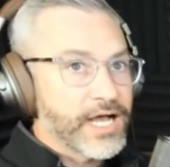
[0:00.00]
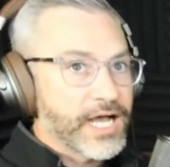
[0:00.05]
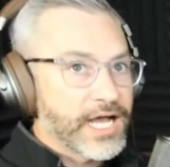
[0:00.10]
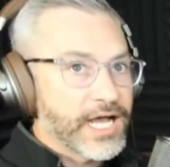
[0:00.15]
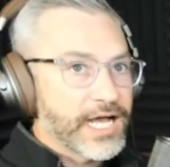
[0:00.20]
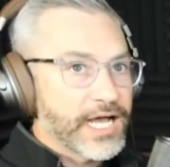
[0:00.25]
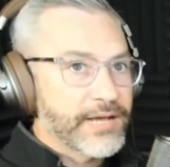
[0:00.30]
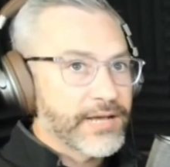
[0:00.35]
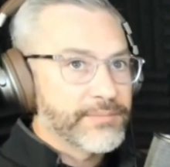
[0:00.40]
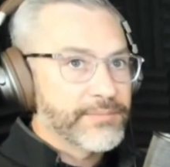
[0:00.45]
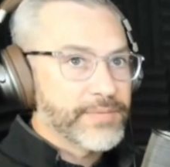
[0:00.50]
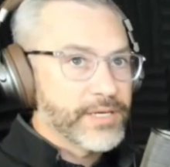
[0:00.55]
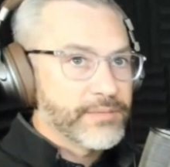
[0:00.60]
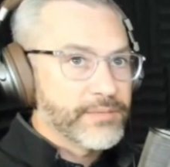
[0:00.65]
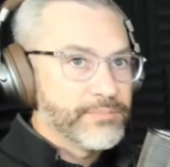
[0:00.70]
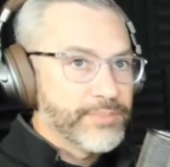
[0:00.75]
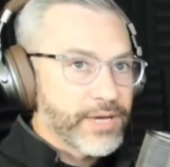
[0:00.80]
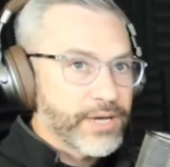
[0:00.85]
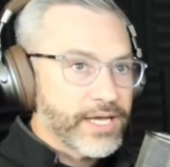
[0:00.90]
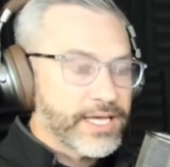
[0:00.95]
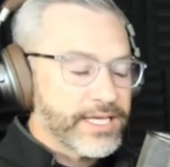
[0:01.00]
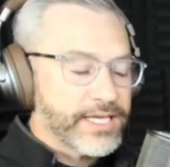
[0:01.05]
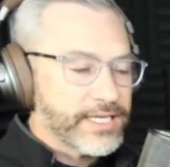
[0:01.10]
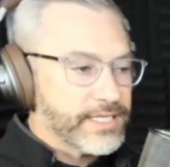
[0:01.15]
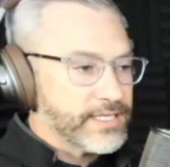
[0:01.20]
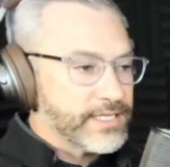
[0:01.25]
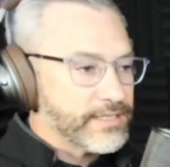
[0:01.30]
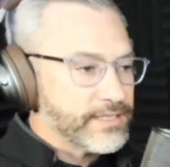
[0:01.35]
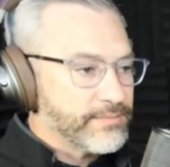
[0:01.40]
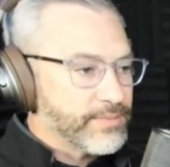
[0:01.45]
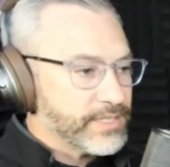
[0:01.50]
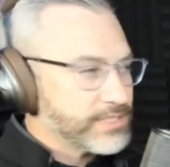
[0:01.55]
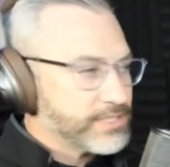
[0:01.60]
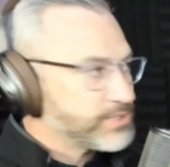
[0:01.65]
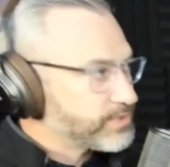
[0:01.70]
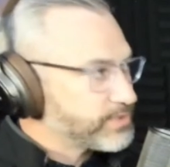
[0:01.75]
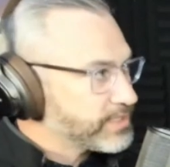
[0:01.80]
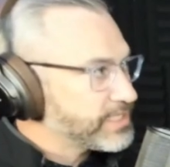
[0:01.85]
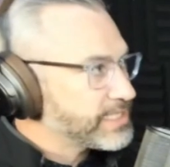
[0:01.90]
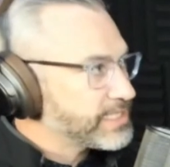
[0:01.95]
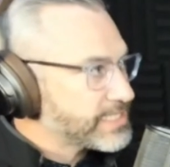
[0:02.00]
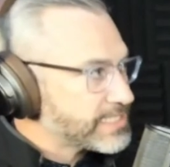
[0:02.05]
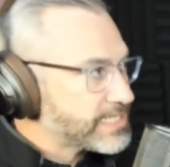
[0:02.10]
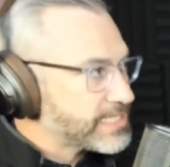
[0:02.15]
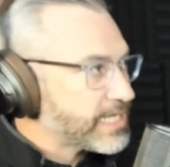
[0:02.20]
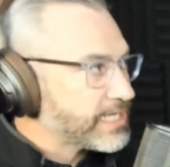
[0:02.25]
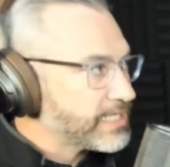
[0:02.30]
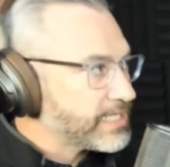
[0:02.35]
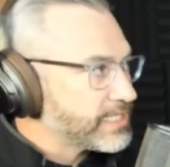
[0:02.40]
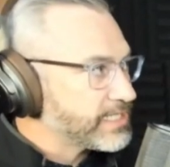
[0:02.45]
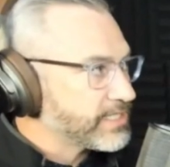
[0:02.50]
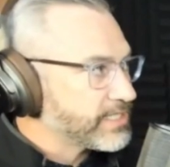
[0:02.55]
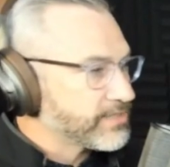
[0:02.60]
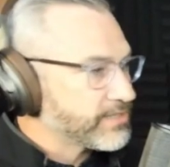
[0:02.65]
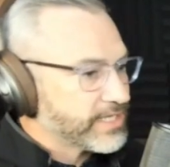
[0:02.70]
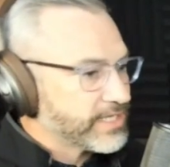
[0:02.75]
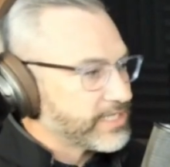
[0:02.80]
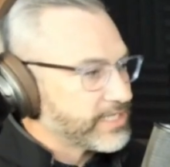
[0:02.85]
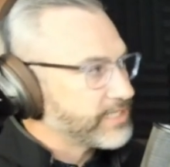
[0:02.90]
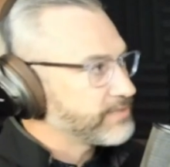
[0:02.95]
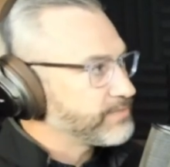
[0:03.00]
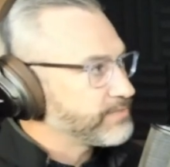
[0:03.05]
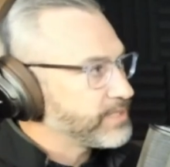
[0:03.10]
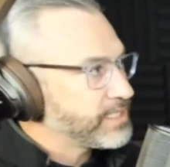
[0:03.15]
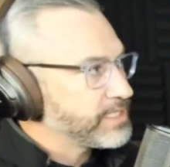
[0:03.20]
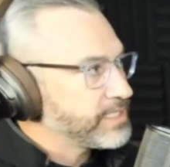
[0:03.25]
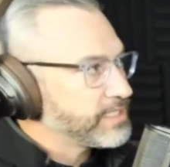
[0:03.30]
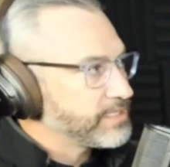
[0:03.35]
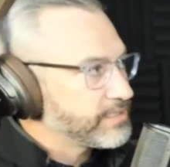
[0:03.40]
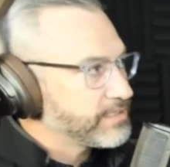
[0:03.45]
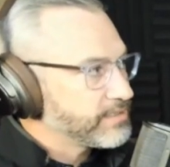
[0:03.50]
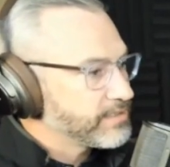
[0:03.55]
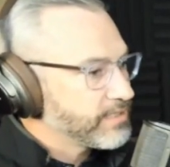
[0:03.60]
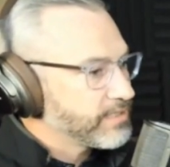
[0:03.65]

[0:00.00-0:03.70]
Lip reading: but it's really the second year that can be